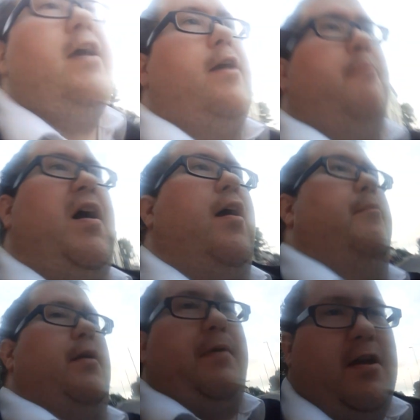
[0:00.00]
in my
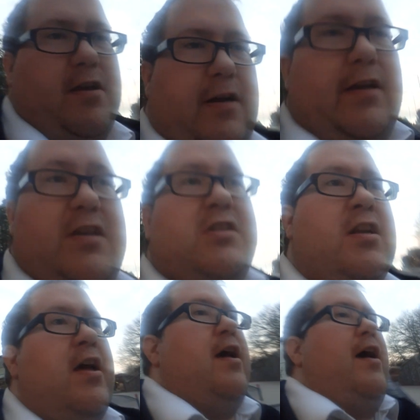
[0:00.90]
humble opinion at least,
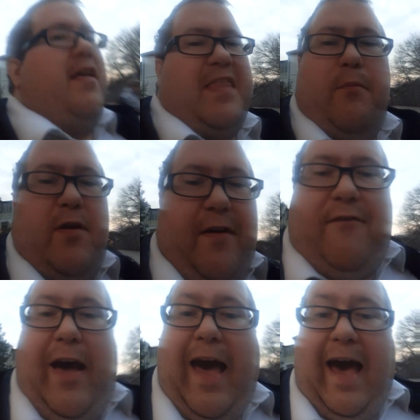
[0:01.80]
that we've
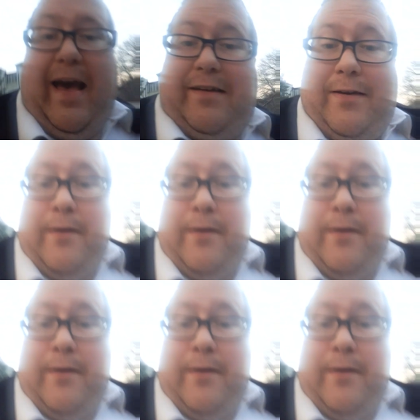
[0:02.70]
ever had.